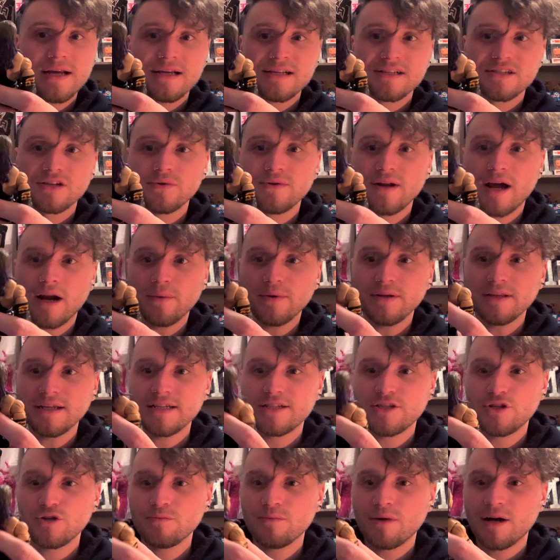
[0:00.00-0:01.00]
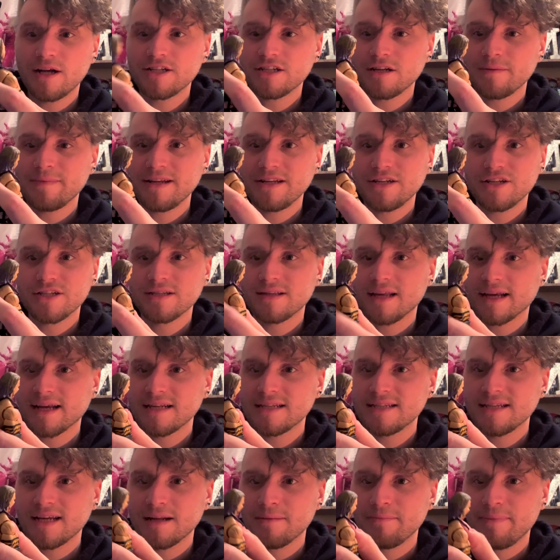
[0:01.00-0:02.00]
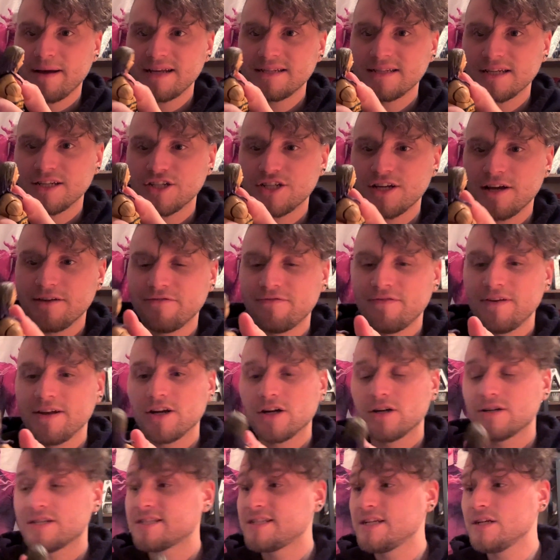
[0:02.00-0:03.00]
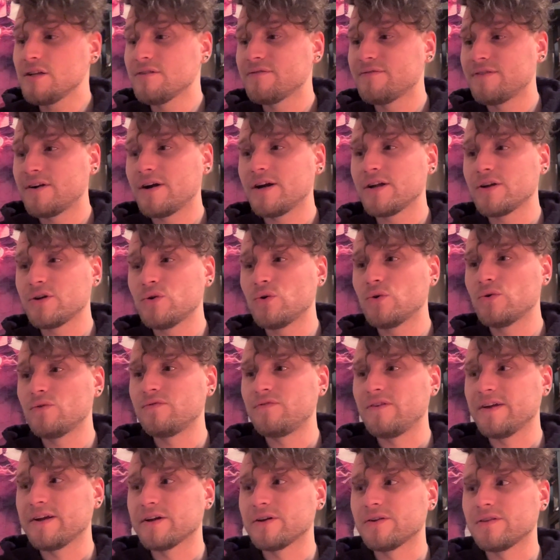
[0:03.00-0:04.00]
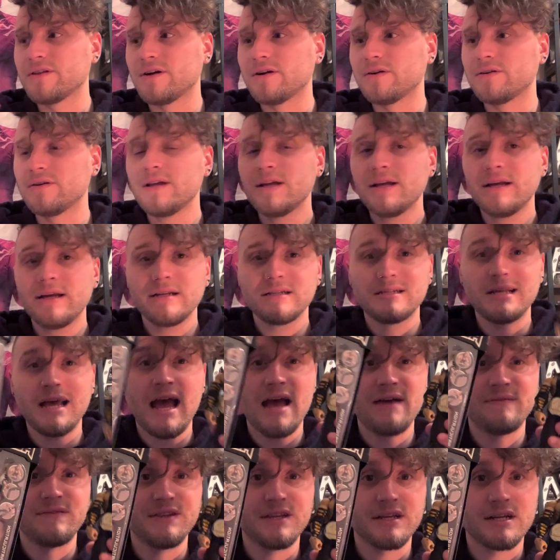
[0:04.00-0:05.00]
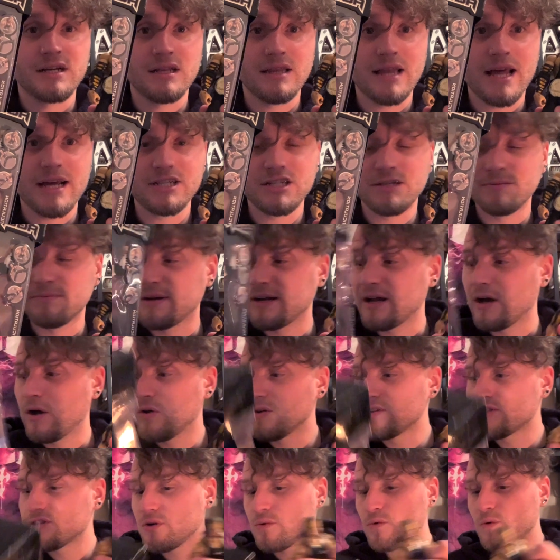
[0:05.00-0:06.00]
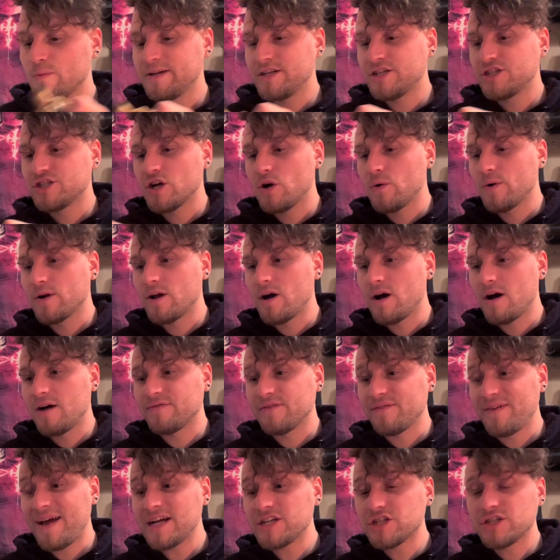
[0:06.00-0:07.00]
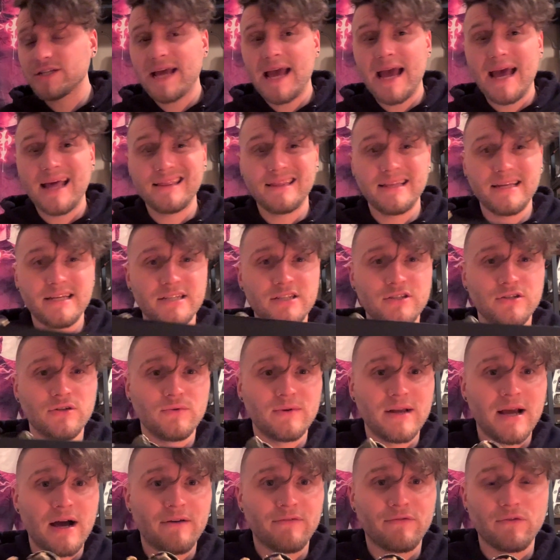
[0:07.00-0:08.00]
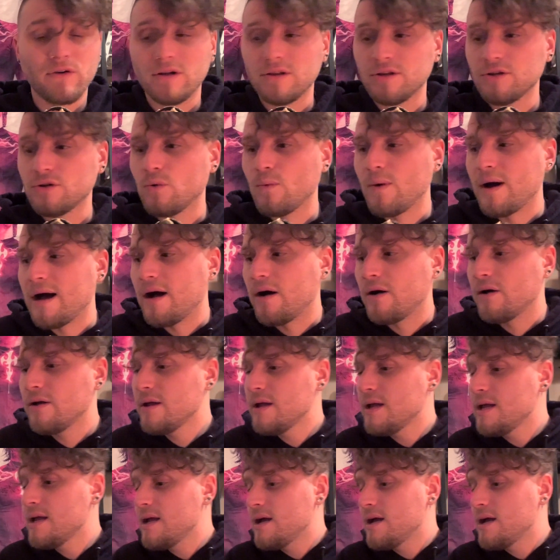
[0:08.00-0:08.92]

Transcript: So not really too much. I mean, just like I said, a basic Jeff figure. Still a very cool figure, though, to have in the collection. But I also will be showing off. I've actually had these two now for a little while.